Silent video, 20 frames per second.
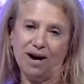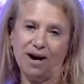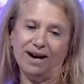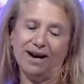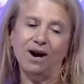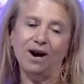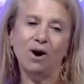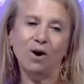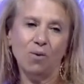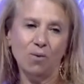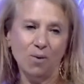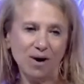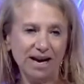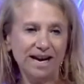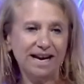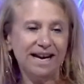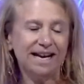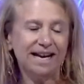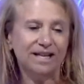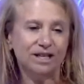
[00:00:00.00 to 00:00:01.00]
point.
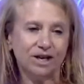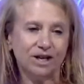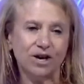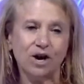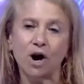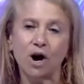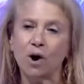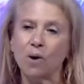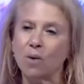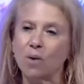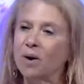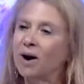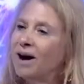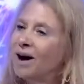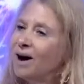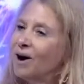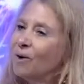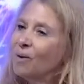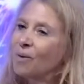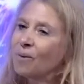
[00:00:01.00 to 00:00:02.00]
We need to know.
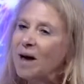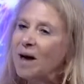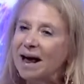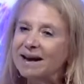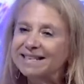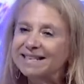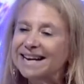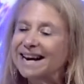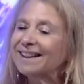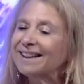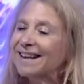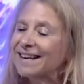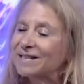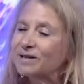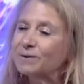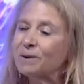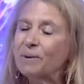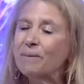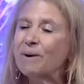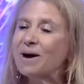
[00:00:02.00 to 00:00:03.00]
Tell
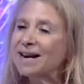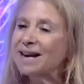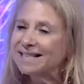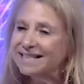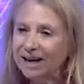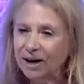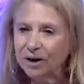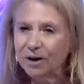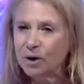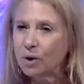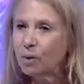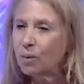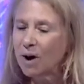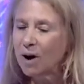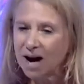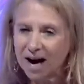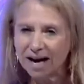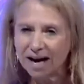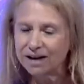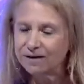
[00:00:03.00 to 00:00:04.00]
us, we want to tell you
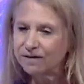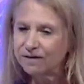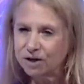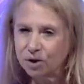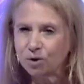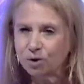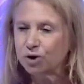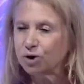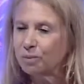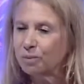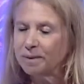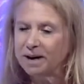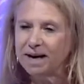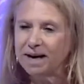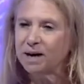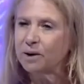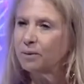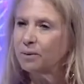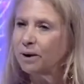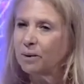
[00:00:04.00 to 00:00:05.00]
what kind of social
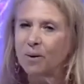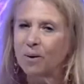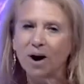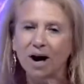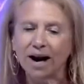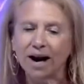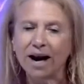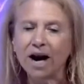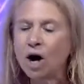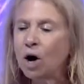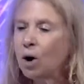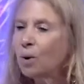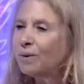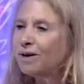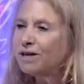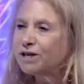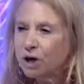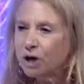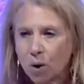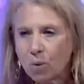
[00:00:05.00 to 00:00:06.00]
media we want.
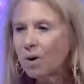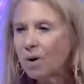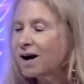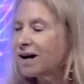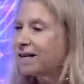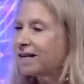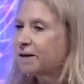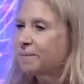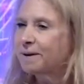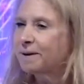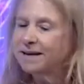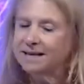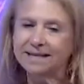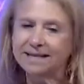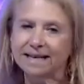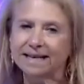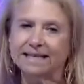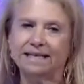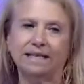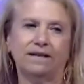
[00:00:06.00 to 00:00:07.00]
We don't want it to be
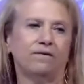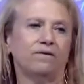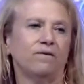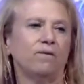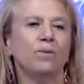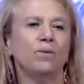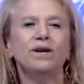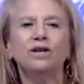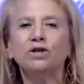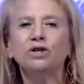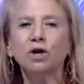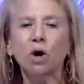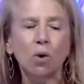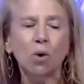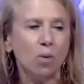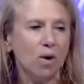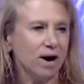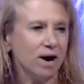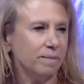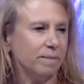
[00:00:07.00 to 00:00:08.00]
addictive. We
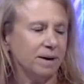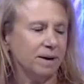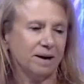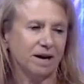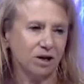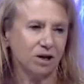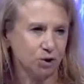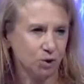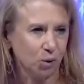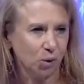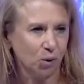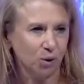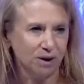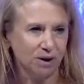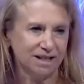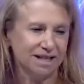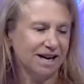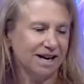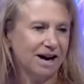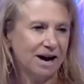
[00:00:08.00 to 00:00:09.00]
don't want to be
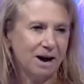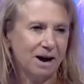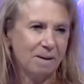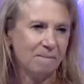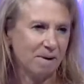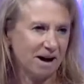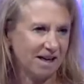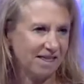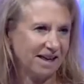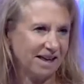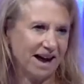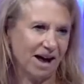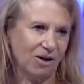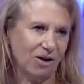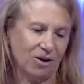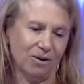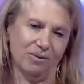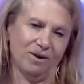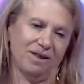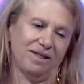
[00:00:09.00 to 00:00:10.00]
controlled by the
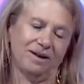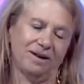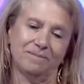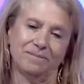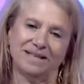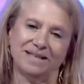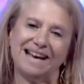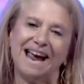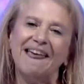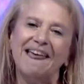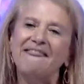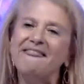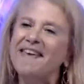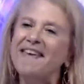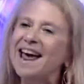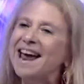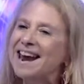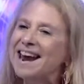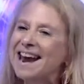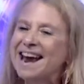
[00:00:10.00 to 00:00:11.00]
algorithms.
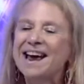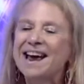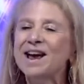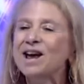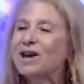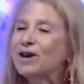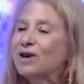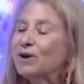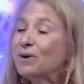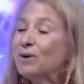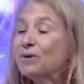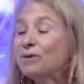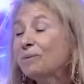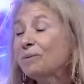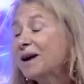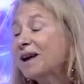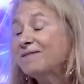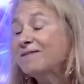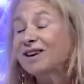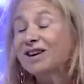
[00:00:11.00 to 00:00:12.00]
And then
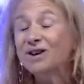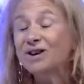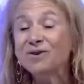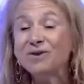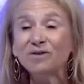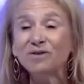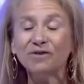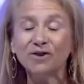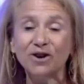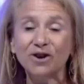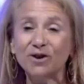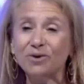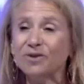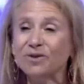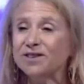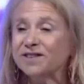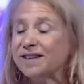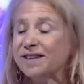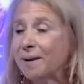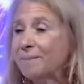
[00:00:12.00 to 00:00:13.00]
youth, we have a Youth for
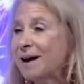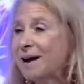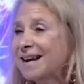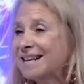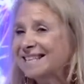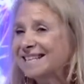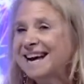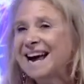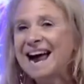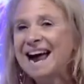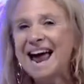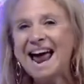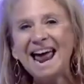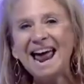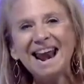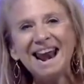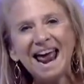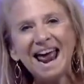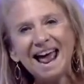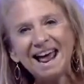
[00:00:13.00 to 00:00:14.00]
Youth Summit,
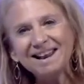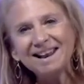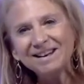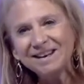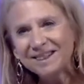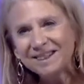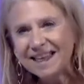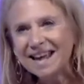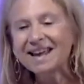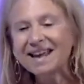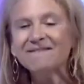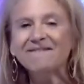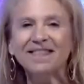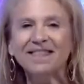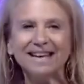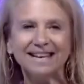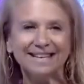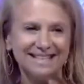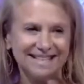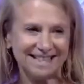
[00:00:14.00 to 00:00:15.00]
and think
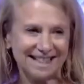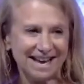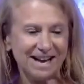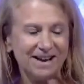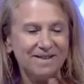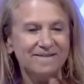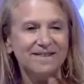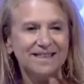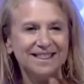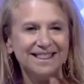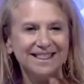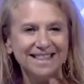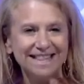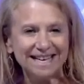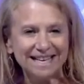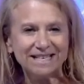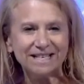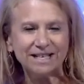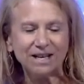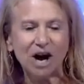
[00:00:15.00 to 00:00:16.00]
of
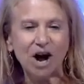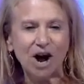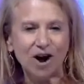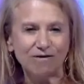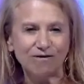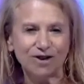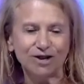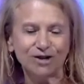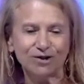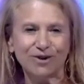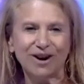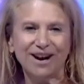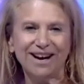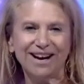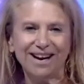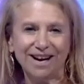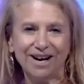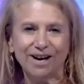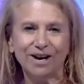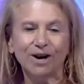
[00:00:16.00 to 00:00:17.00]
it, this conference
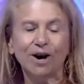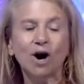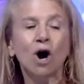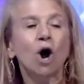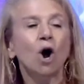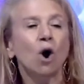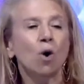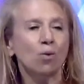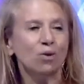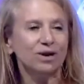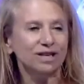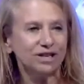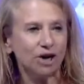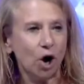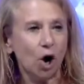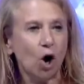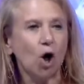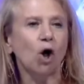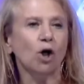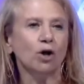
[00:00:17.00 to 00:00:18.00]
right here
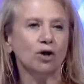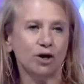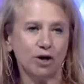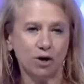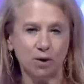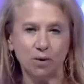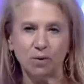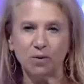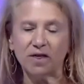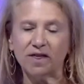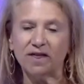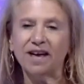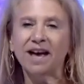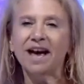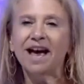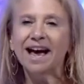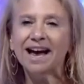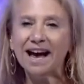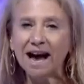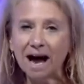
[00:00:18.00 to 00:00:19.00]
was all youth
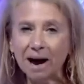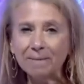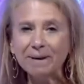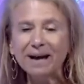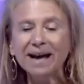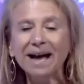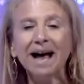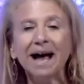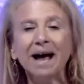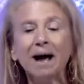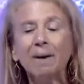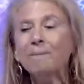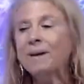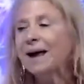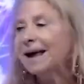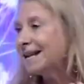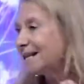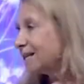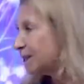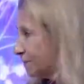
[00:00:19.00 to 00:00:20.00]
coming
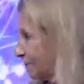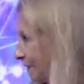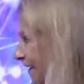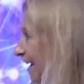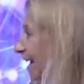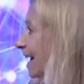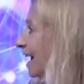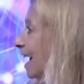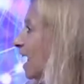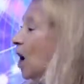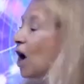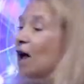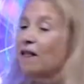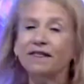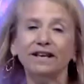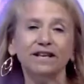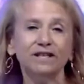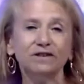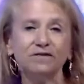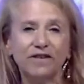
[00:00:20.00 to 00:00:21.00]
up and speaking
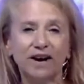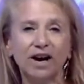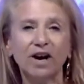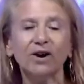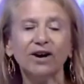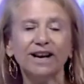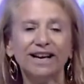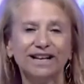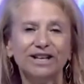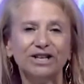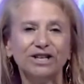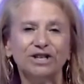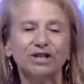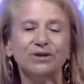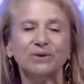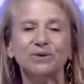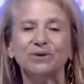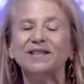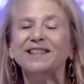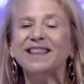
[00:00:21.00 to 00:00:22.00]
on these very
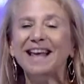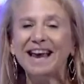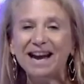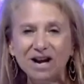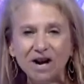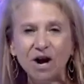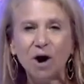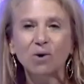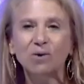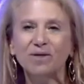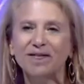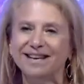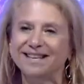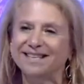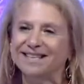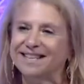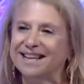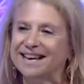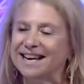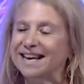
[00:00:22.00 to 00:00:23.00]
issues. They know
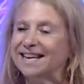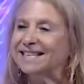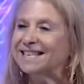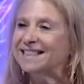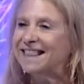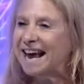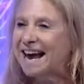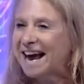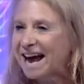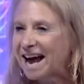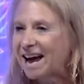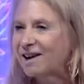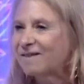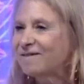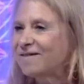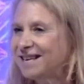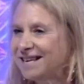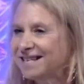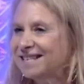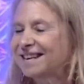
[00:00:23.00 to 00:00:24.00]
these things, they
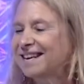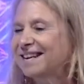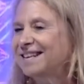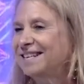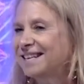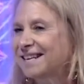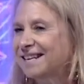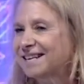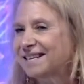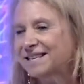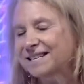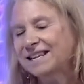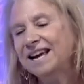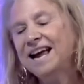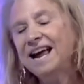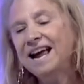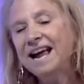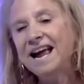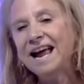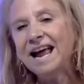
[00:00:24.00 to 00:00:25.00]
have these
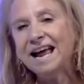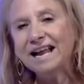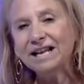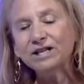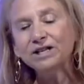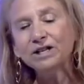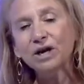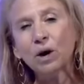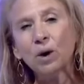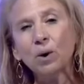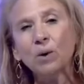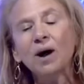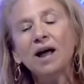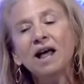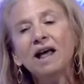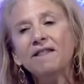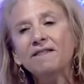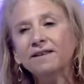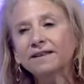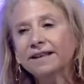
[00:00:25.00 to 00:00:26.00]
ideas. And
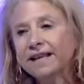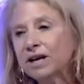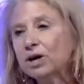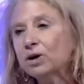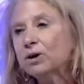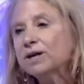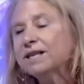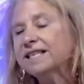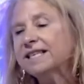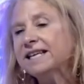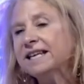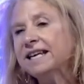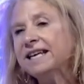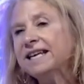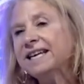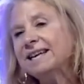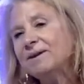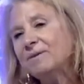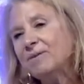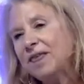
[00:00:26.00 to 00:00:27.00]
so the
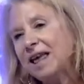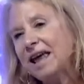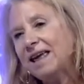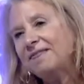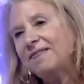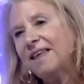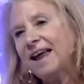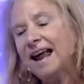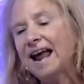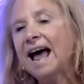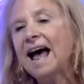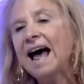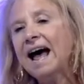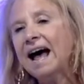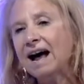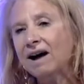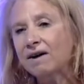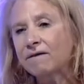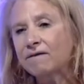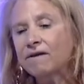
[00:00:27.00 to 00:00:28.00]
literacy that they
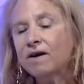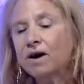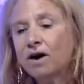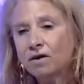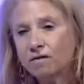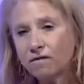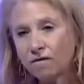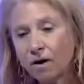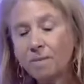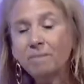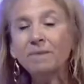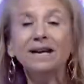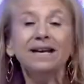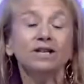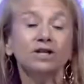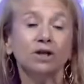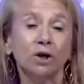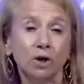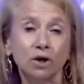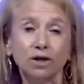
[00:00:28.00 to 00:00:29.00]
have from
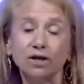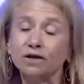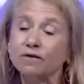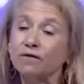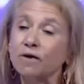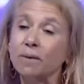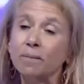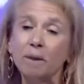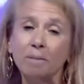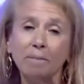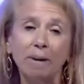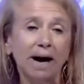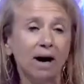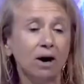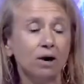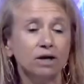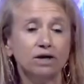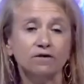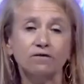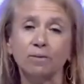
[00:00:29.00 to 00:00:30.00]
the adults, from the
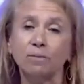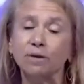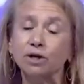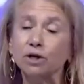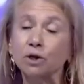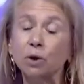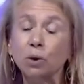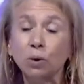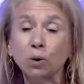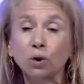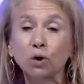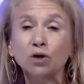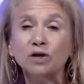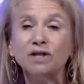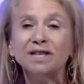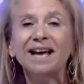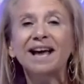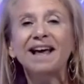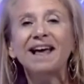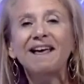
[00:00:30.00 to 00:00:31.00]
parents, from the
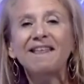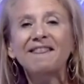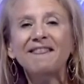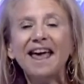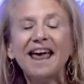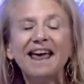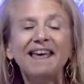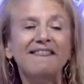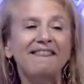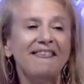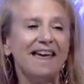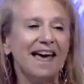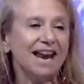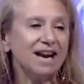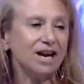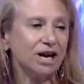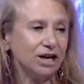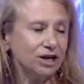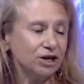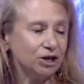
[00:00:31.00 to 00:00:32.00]
schools, they
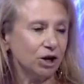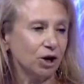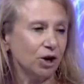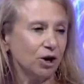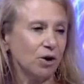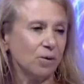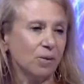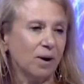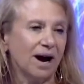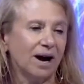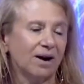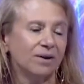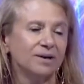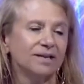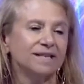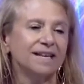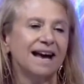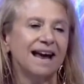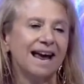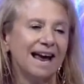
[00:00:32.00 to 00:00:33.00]
then can turn
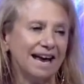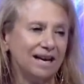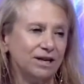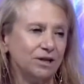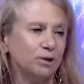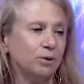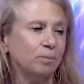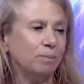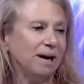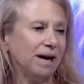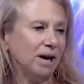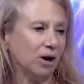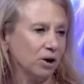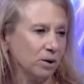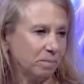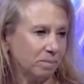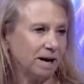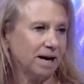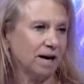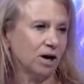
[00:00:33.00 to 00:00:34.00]
around and do
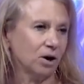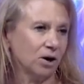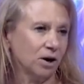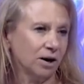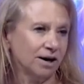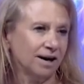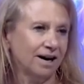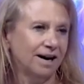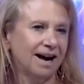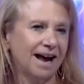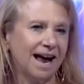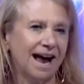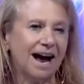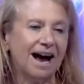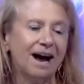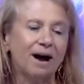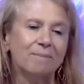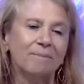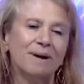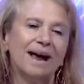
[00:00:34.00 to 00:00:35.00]
peer-to-peer
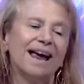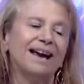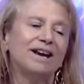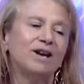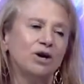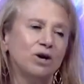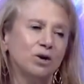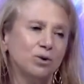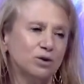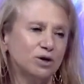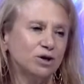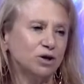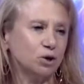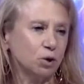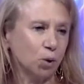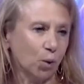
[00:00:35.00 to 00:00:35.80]
and use